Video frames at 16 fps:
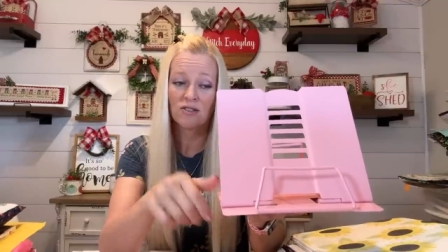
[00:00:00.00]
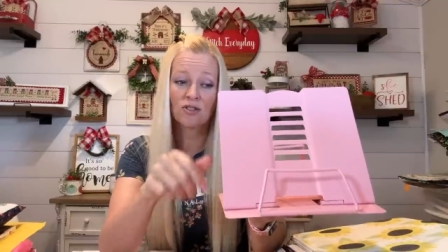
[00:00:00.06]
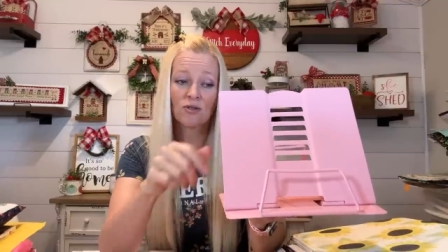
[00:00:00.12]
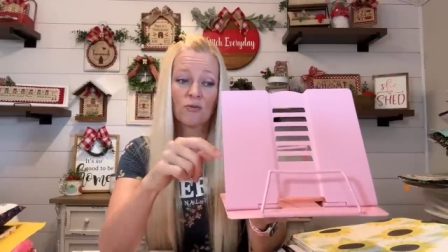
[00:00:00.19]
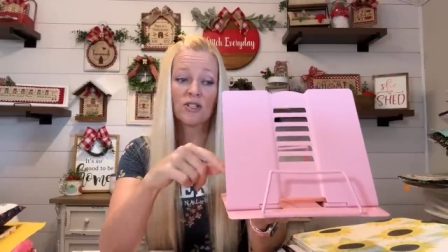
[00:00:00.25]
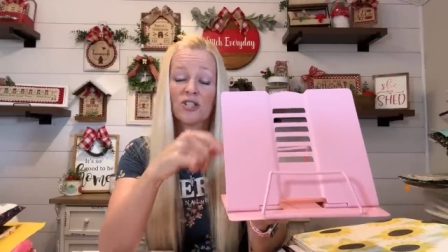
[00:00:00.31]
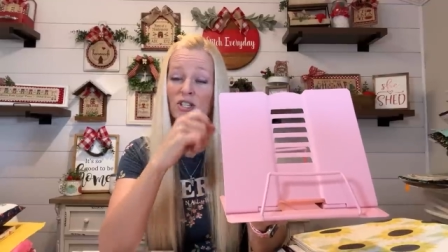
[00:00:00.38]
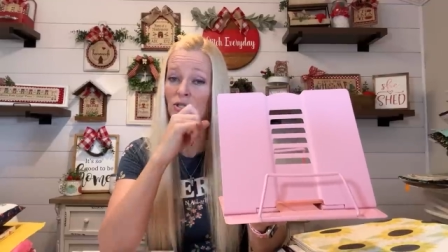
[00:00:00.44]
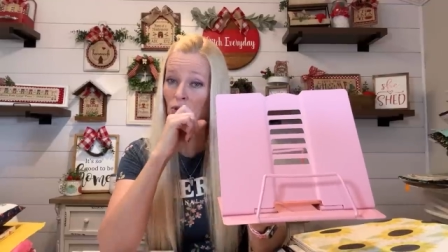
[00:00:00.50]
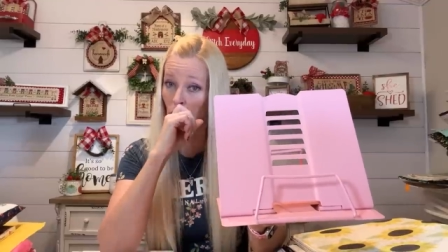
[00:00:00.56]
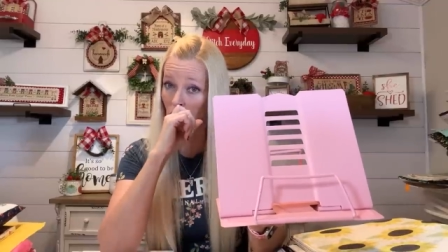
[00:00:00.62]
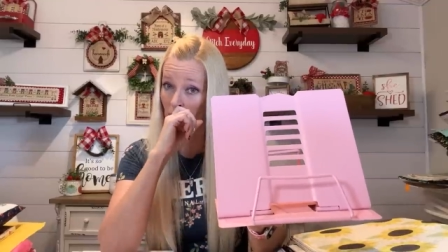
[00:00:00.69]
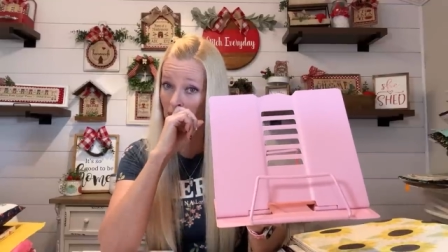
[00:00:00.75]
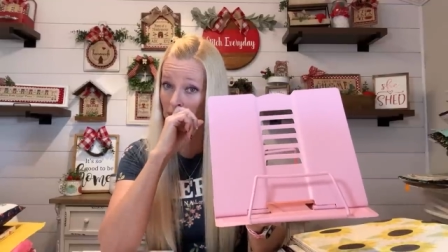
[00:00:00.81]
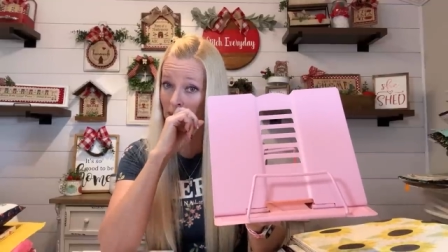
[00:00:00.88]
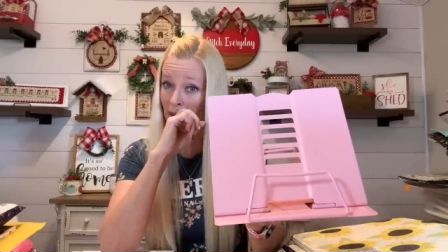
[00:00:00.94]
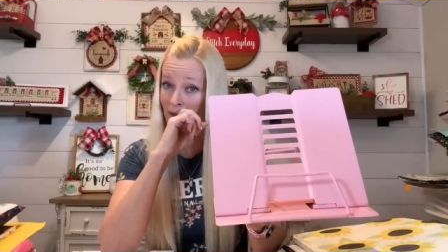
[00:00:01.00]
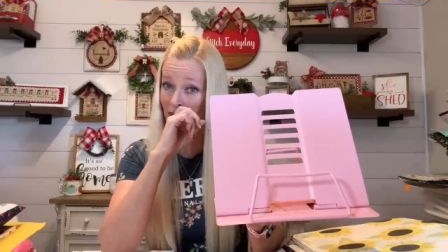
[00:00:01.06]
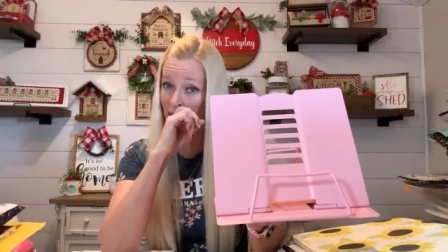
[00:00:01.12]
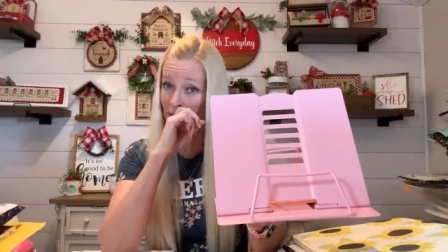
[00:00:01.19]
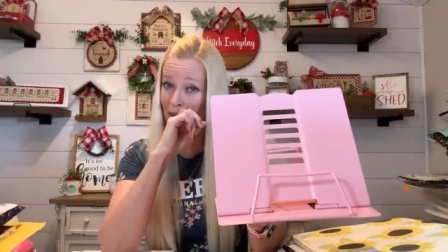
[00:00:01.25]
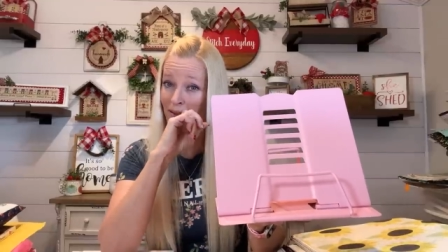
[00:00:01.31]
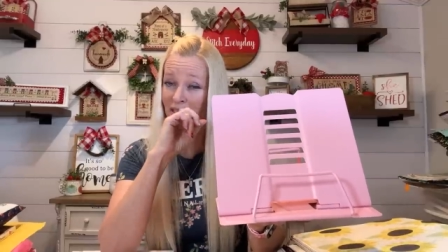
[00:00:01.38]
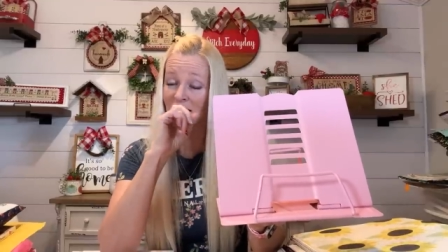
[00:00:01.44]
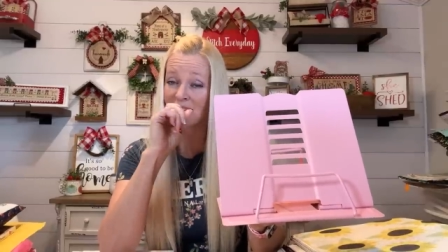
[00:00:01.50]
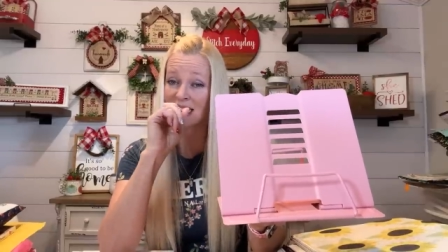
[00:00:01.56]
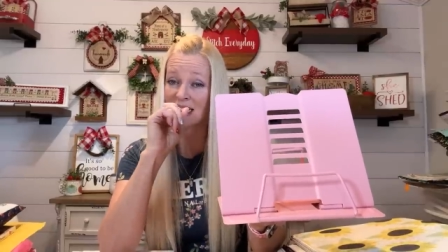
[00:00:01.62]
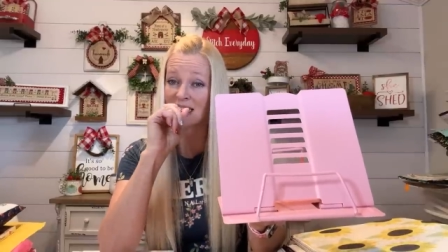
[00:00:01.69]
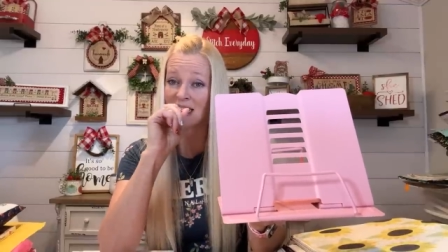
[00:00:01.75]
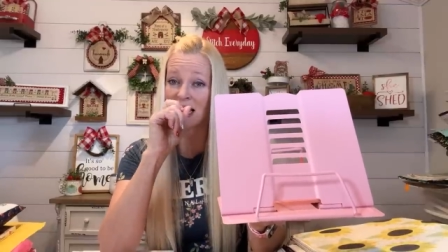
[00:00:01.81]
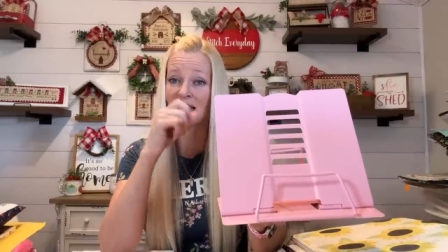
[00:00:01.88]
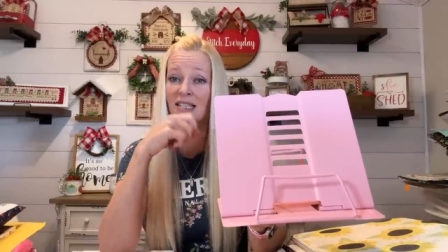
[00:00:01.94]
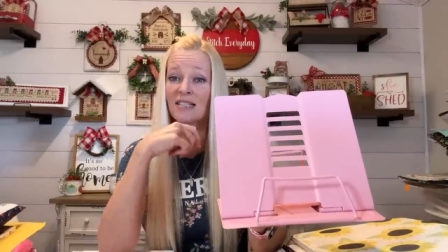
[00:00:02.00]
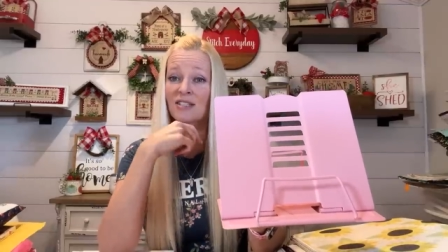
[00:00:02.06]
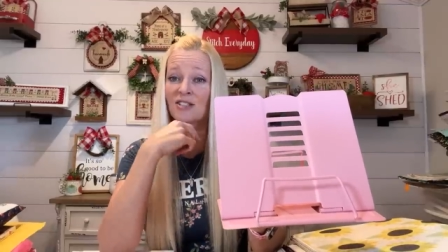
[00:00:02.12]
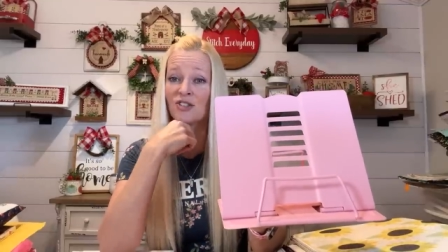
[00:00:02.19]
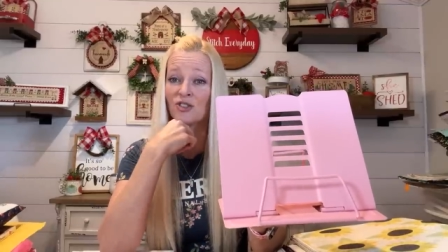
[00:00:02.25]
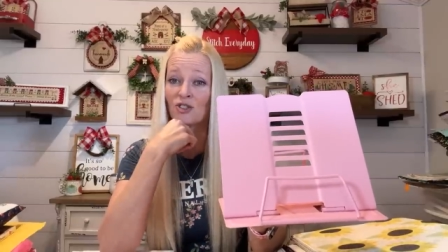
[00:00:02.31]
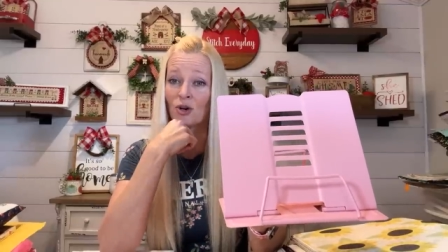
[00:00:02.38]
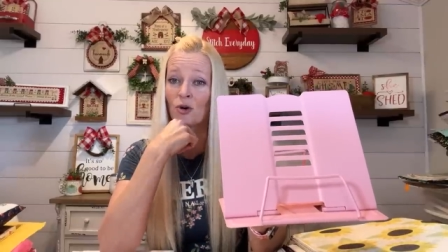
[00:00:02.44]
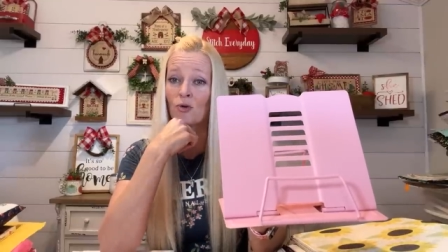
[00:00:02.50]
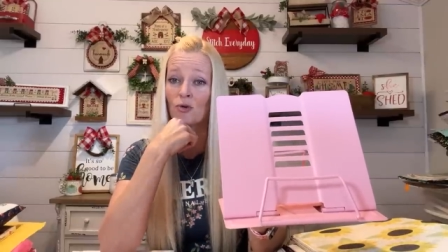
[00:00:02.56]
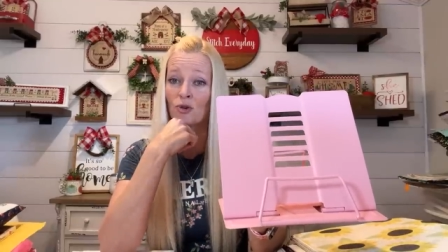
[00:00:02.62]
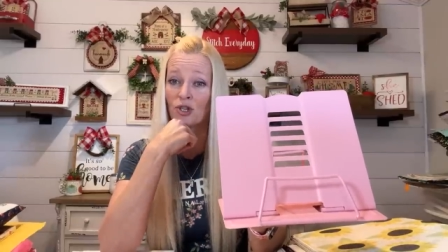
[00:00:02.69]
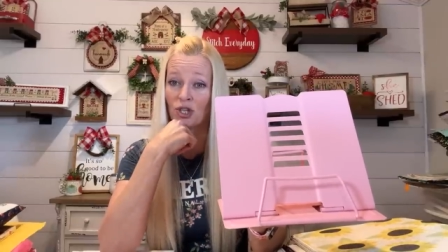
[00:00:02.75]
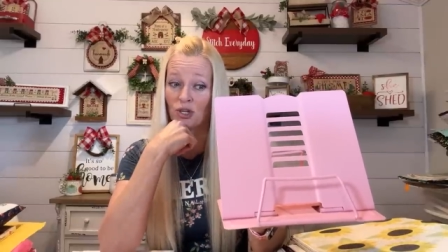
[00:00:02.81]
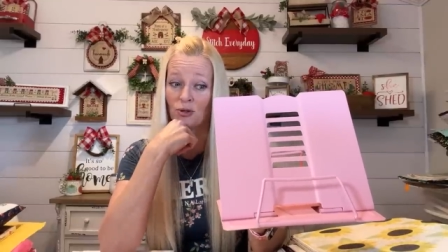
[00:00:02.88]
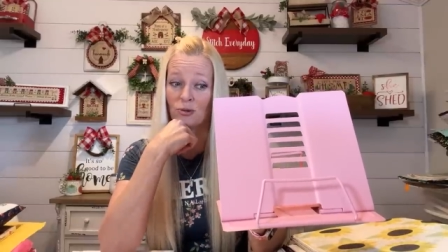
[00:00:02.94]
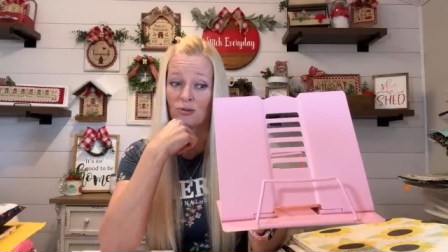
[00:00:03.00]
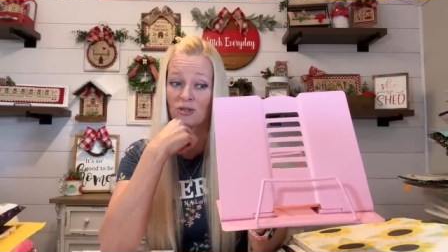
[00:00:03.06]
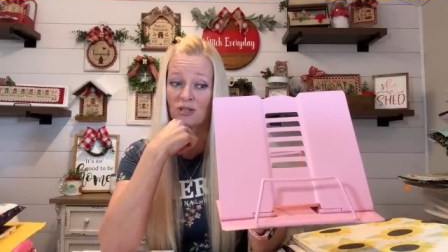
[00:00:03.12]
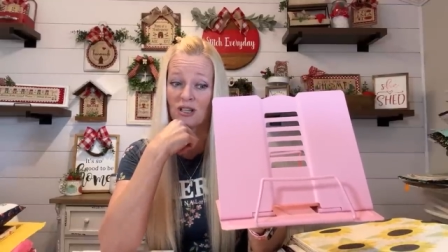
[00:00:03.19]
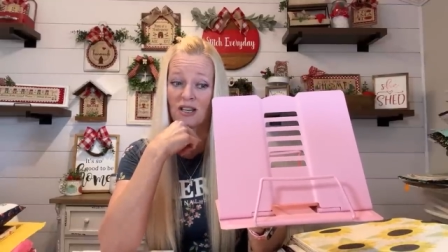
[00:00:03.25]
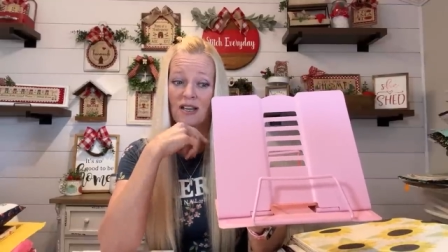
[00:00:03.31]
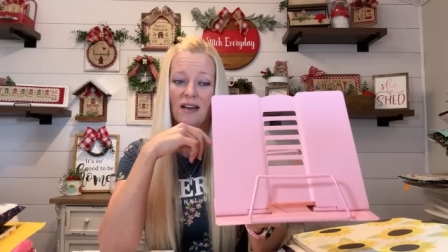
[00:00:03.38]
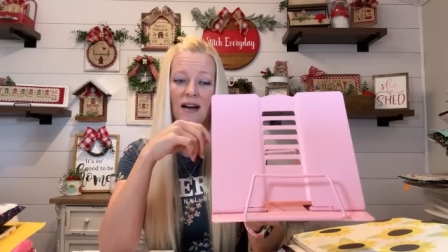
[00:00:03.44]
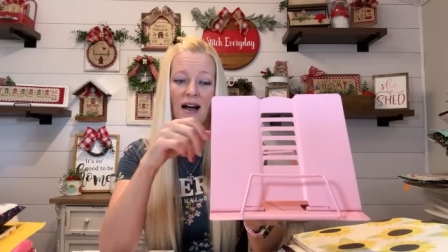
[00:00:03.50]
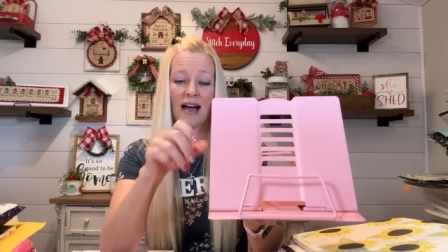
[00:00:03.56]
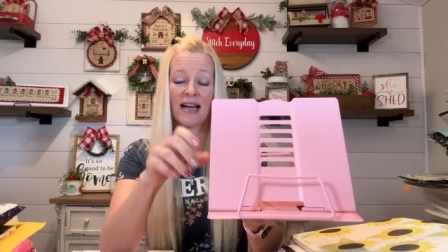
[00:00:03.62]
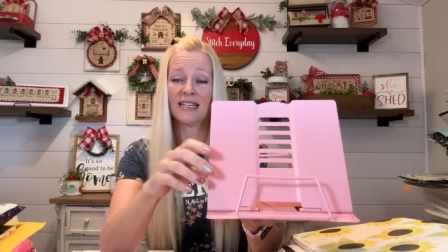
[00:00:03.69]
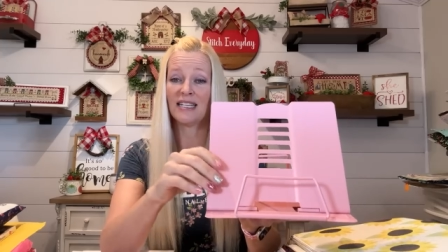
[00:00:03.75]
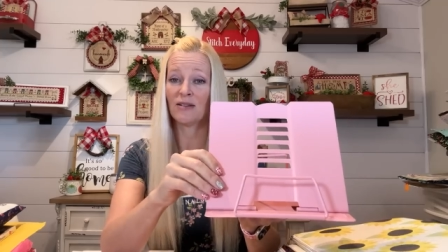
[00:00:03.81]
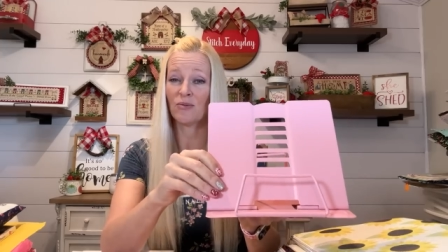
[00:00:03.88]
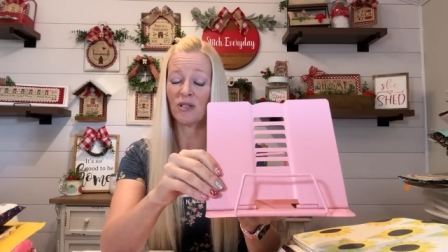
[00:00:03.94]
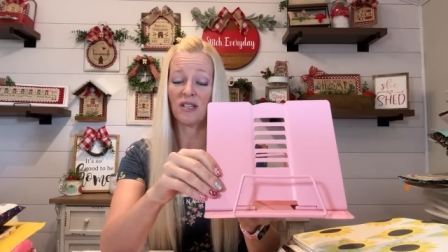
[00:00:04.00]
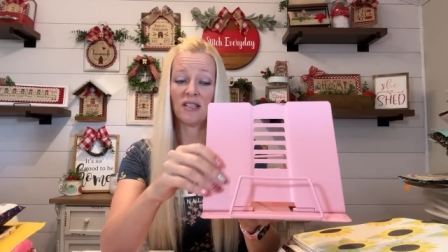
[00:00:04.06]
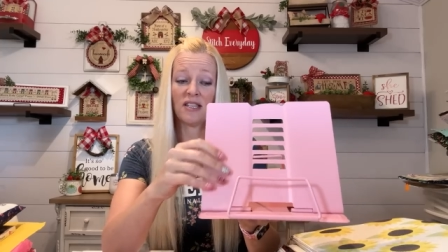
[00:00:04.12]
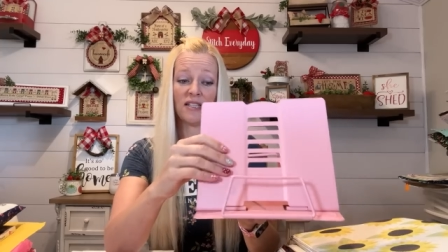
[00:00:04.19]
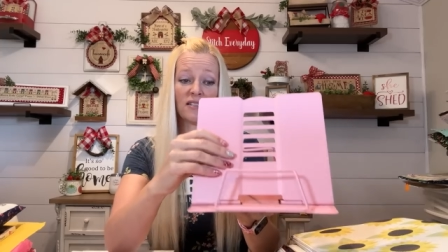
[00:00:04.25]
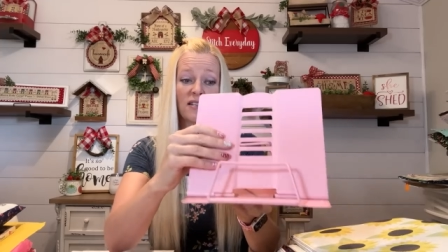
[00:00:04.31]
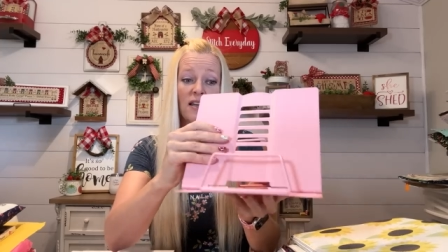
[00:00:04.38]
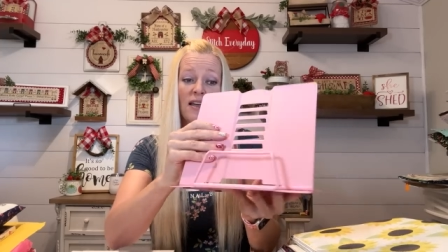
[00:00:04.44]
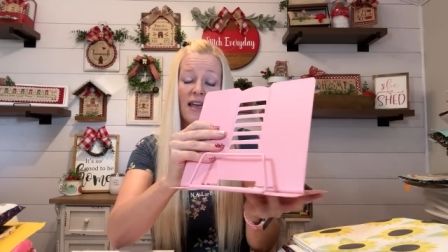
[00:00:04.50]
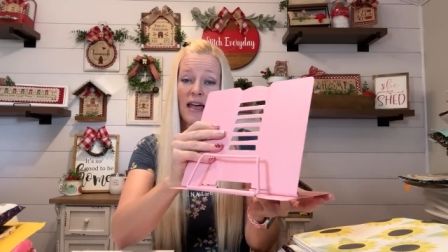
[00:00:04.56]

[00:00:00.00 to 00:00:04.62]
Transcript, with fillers: So when she told me about them, I was like, that is so cute. I need one of these.